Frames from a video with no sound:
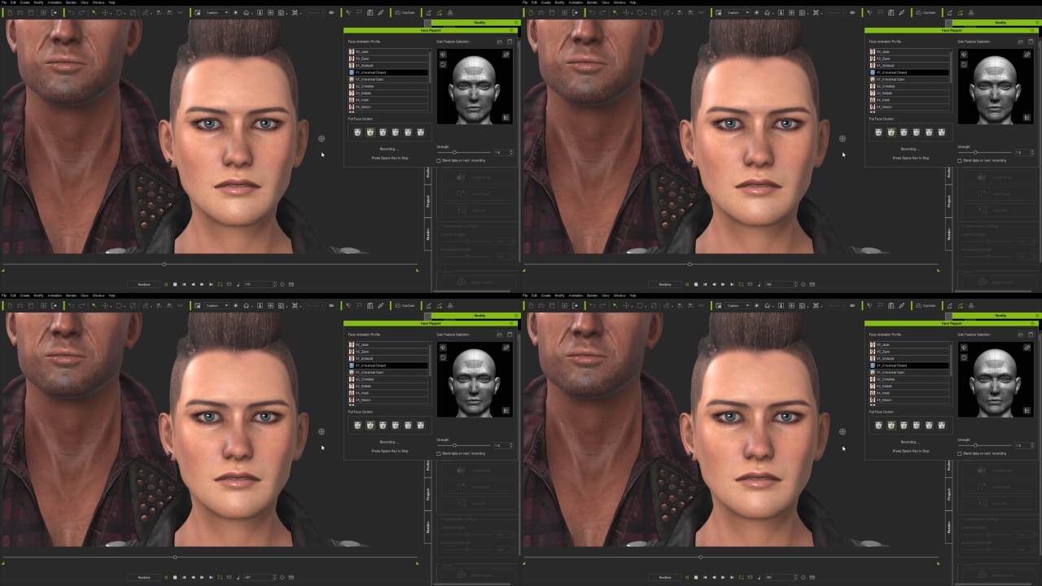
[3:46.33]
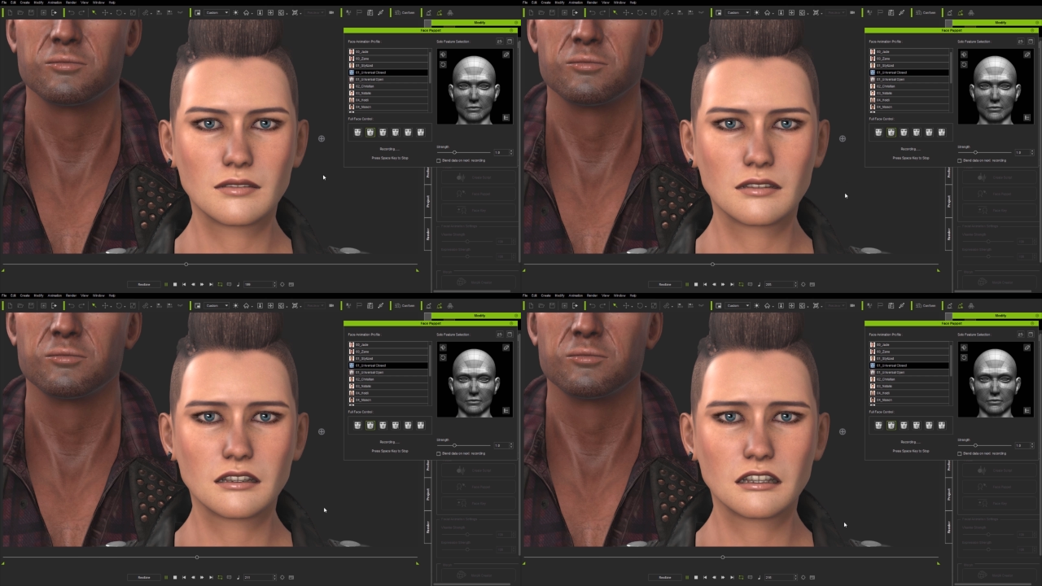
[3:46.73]

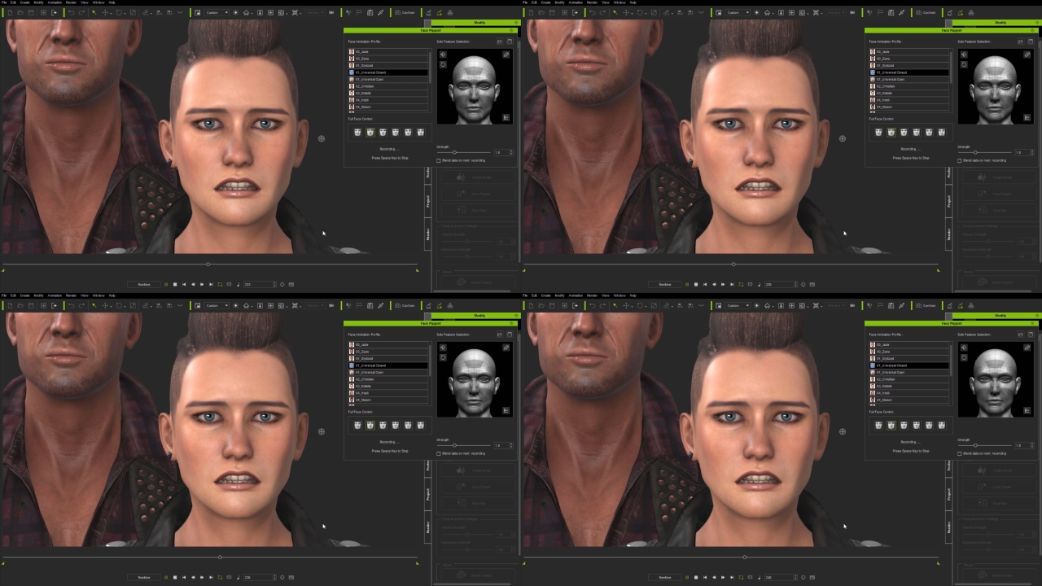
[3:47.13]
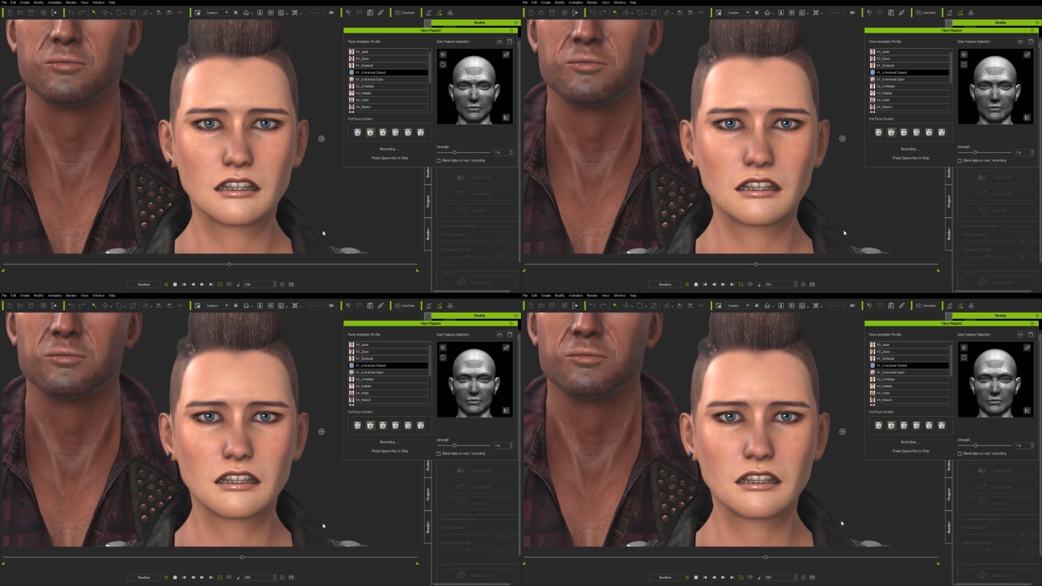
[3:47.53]

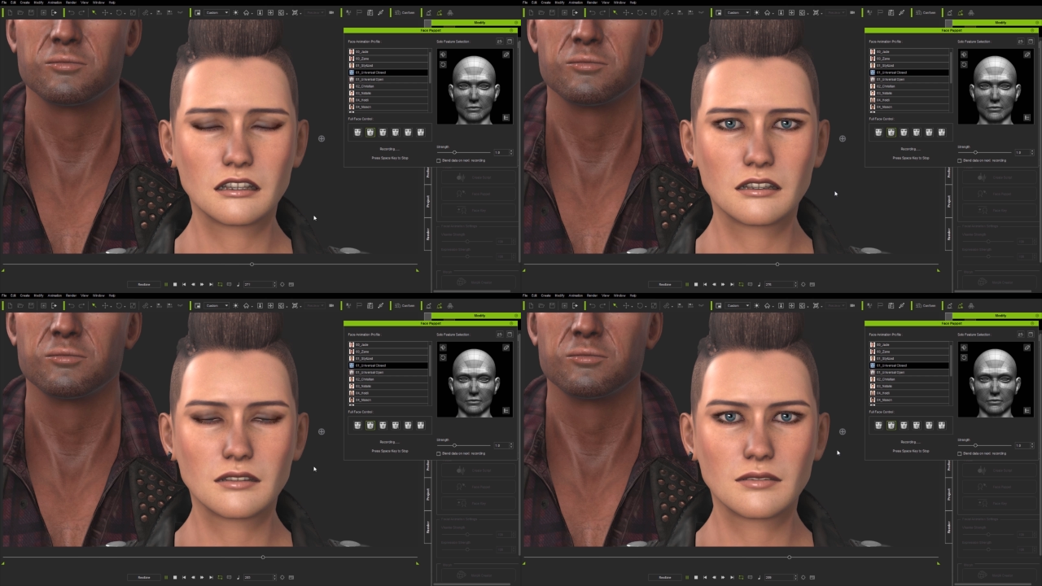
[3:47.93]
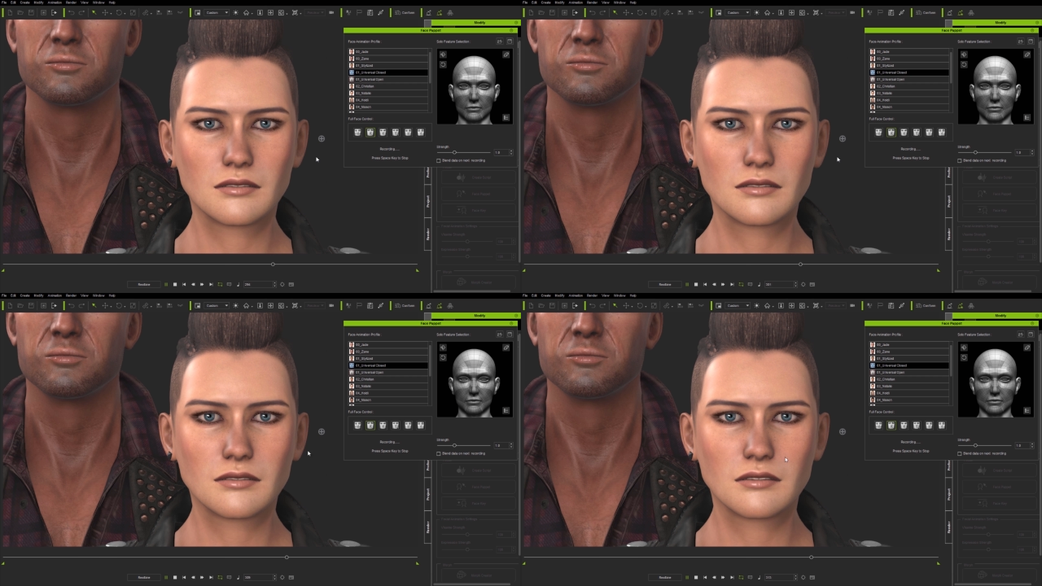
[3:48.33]

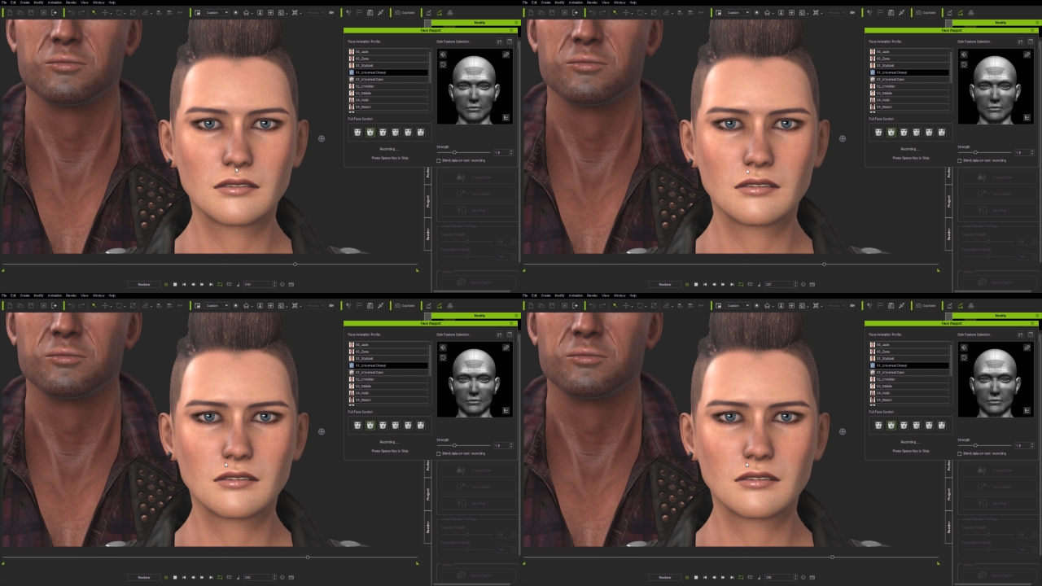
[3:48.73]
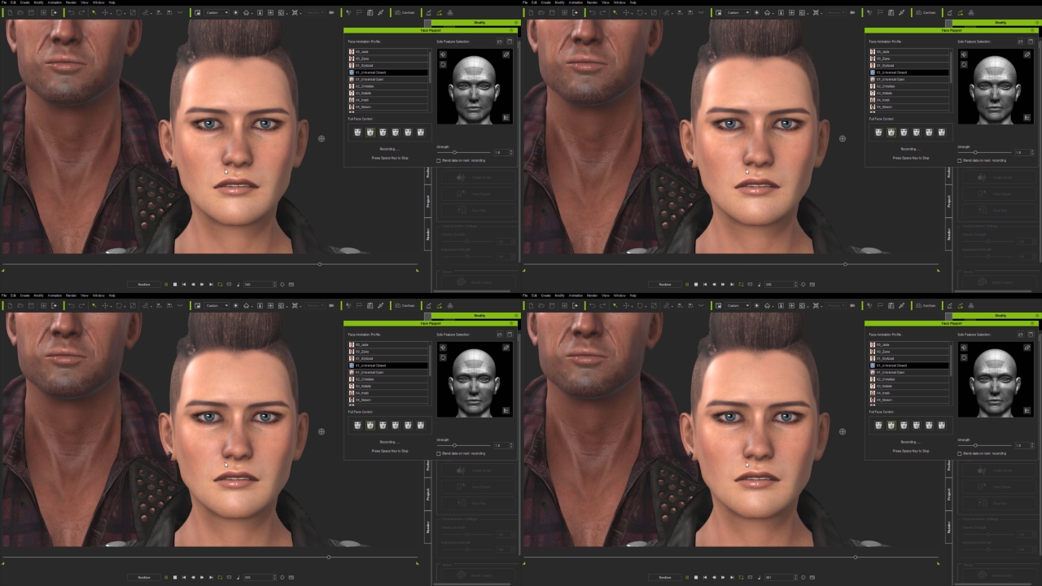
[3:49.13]

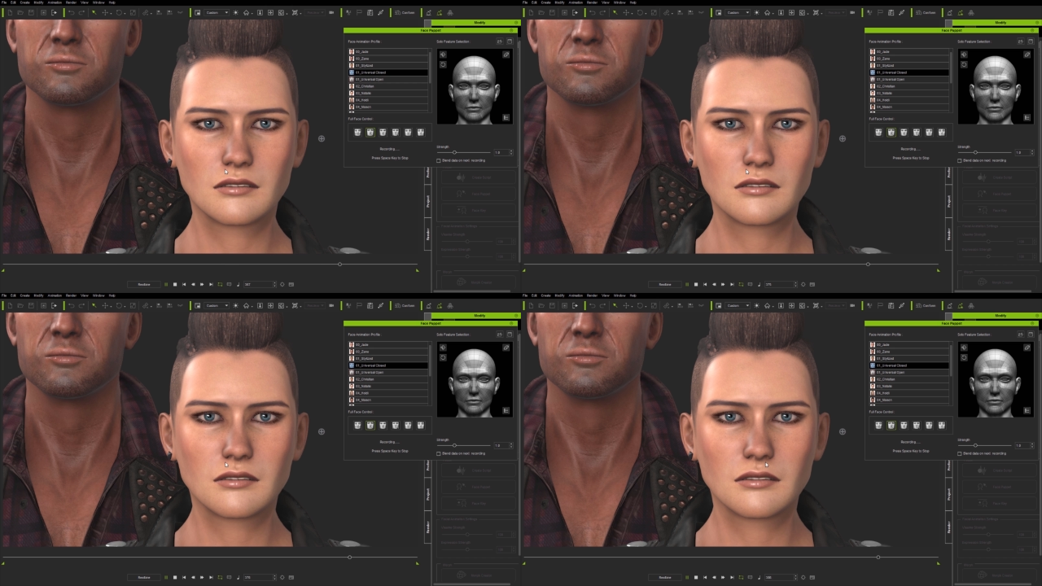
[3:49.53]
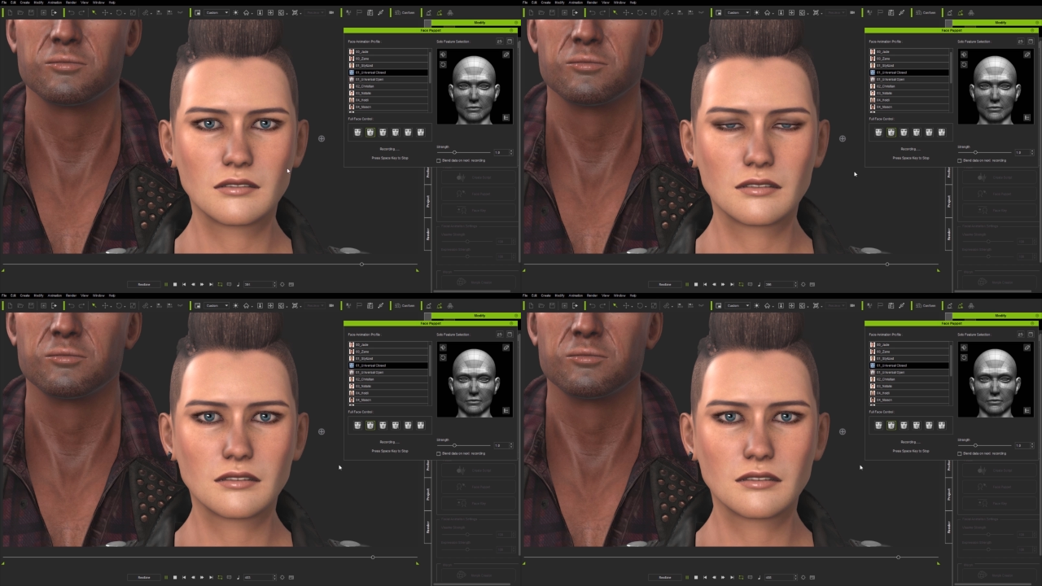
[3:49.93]

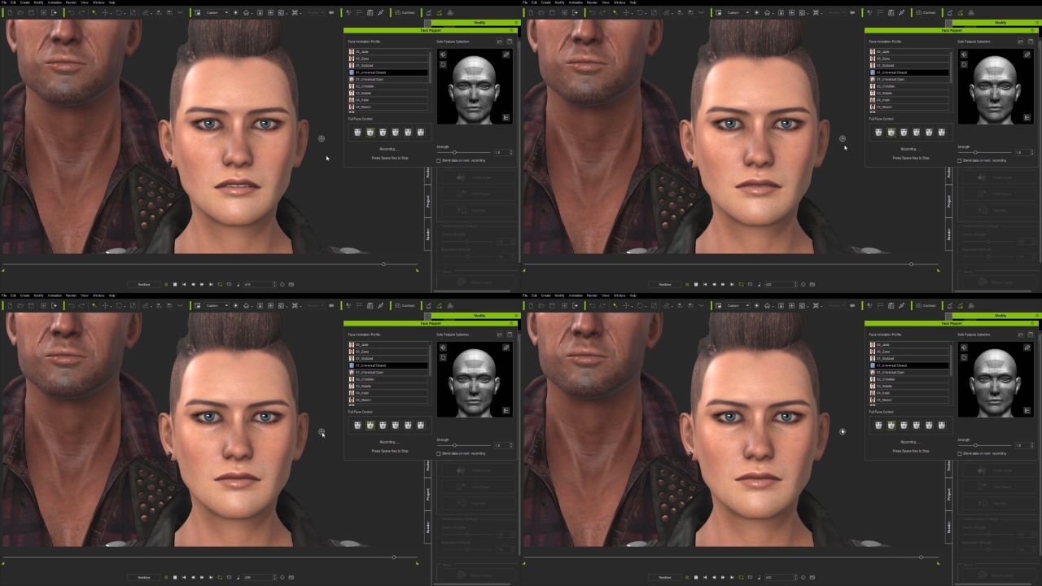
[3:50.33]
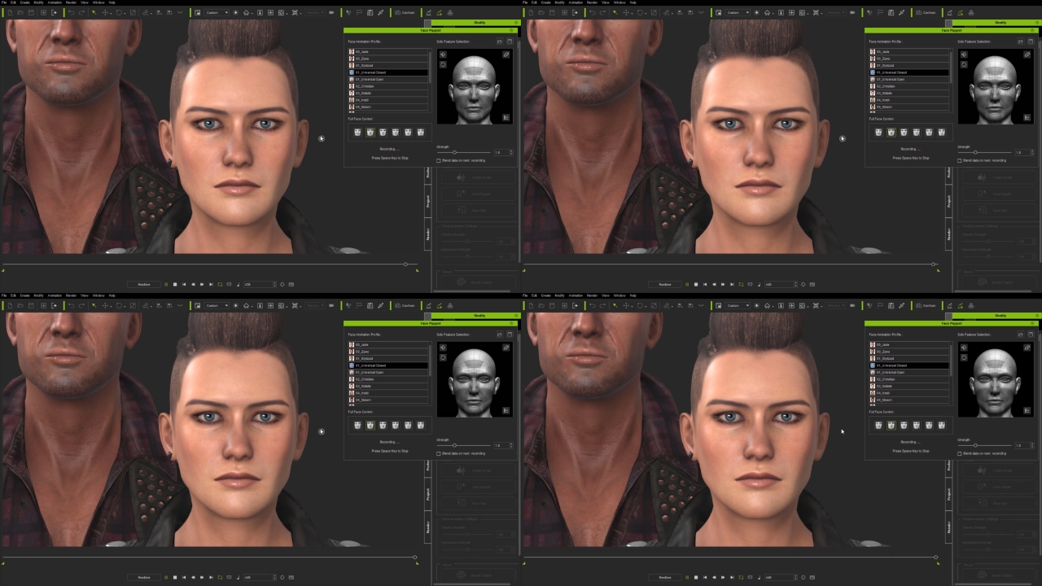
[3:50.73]

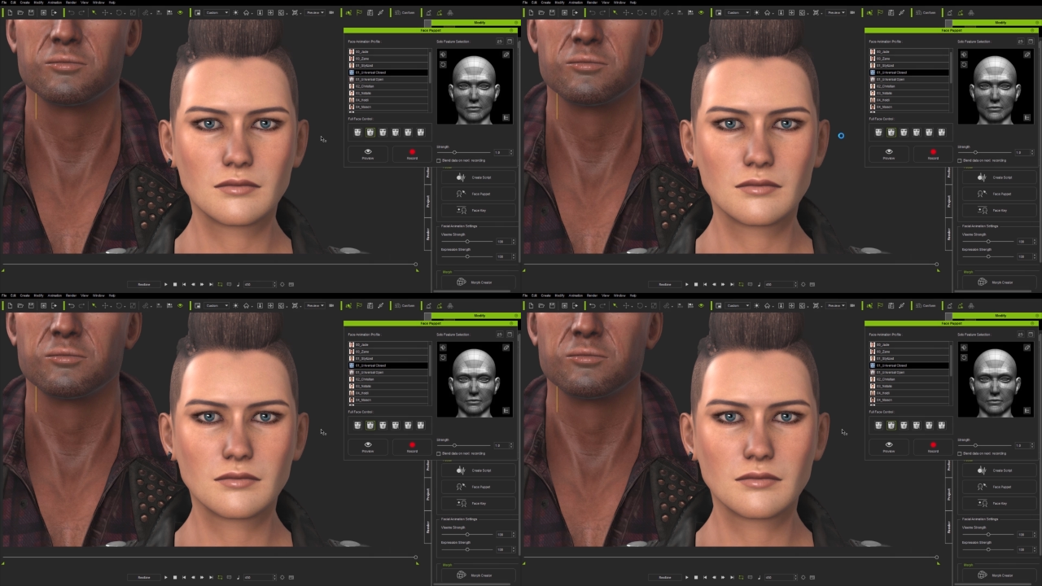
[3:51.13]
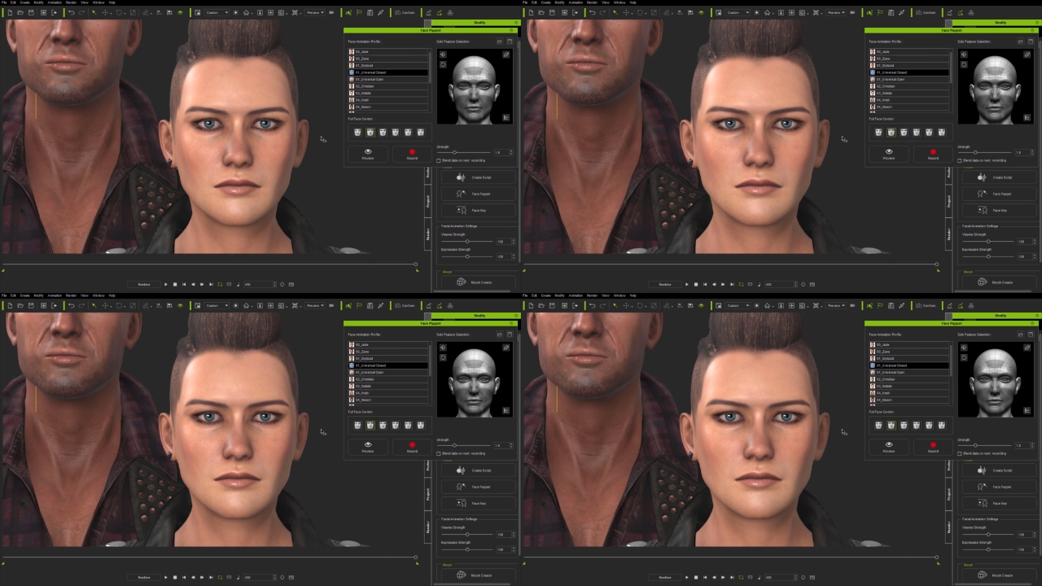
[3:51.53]

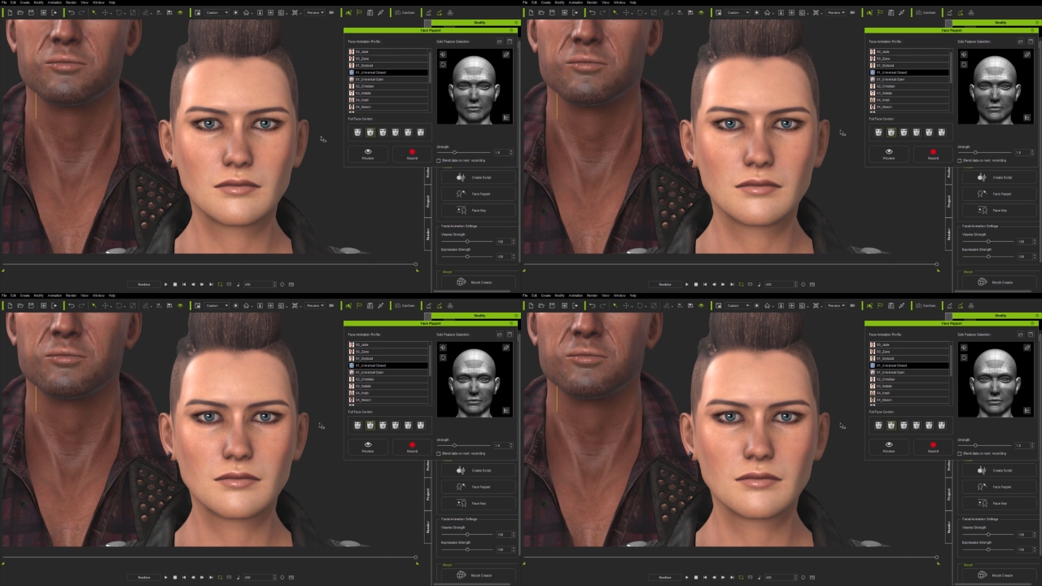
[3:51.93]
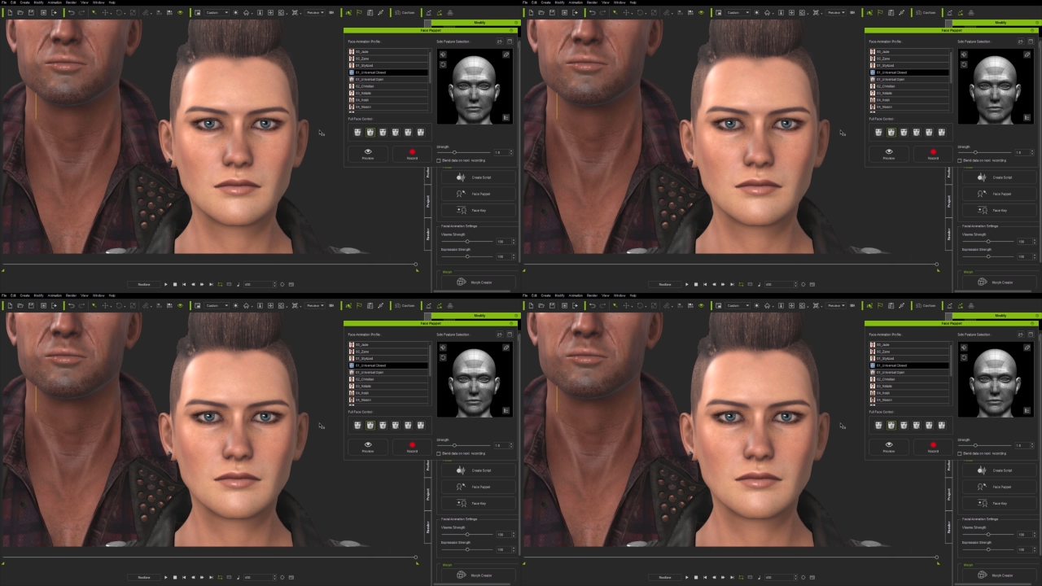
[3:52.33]
(silence)